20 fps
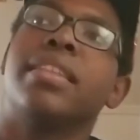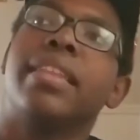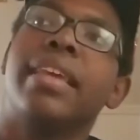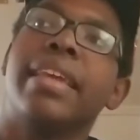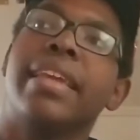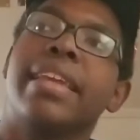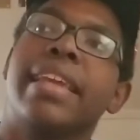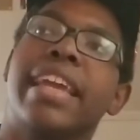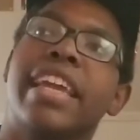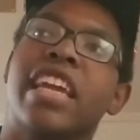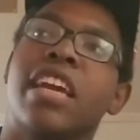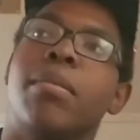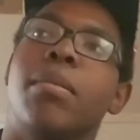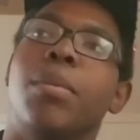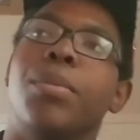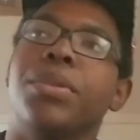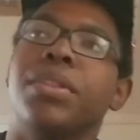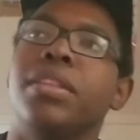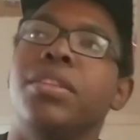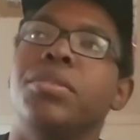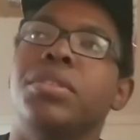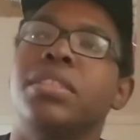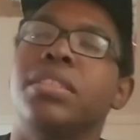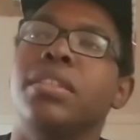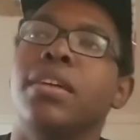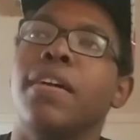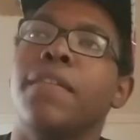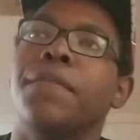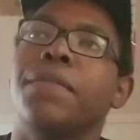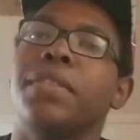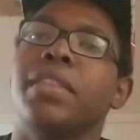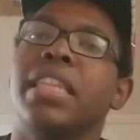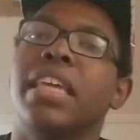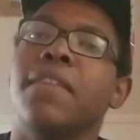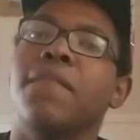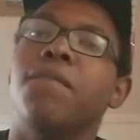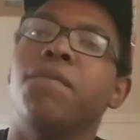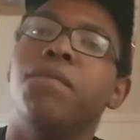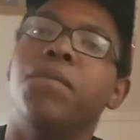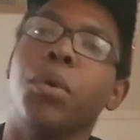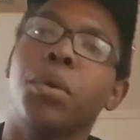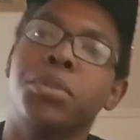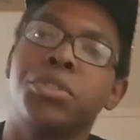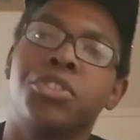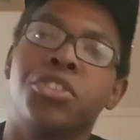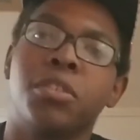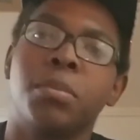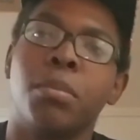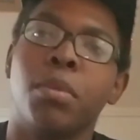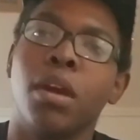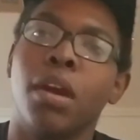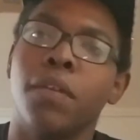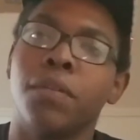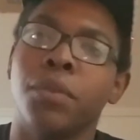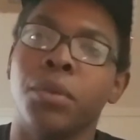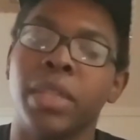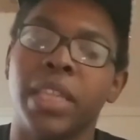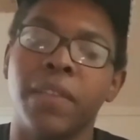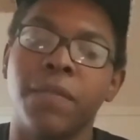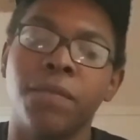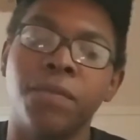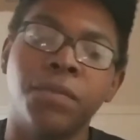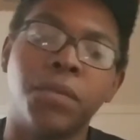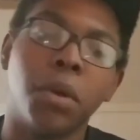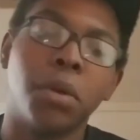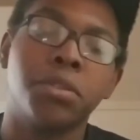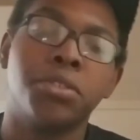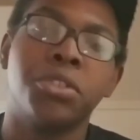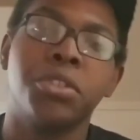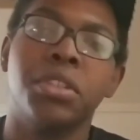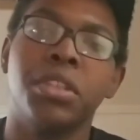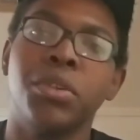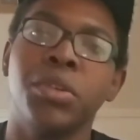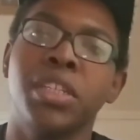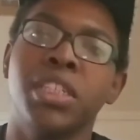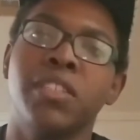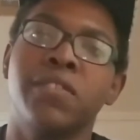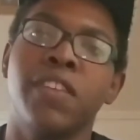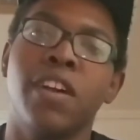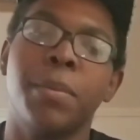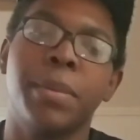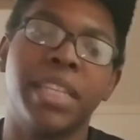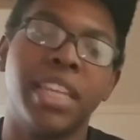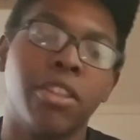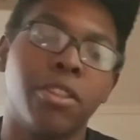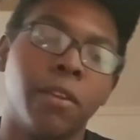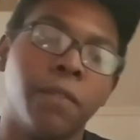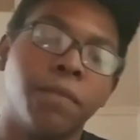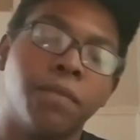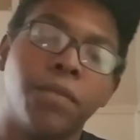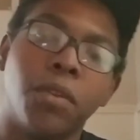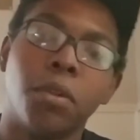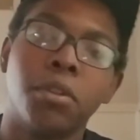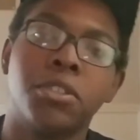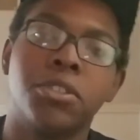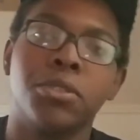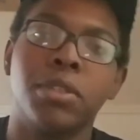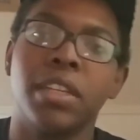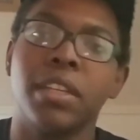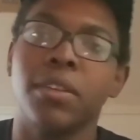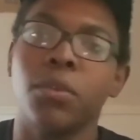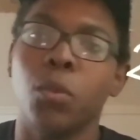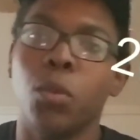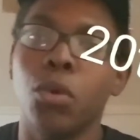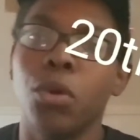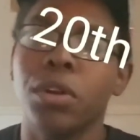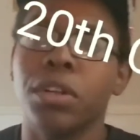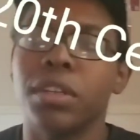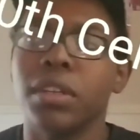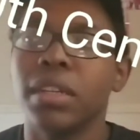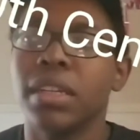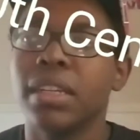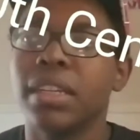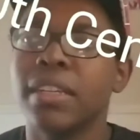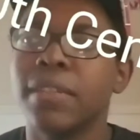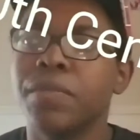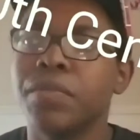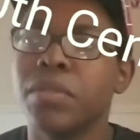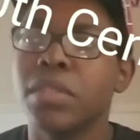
they can't come up with new stuff, they vultured Marvel, they vultured Lucasfilm, and now they're vulturing Warner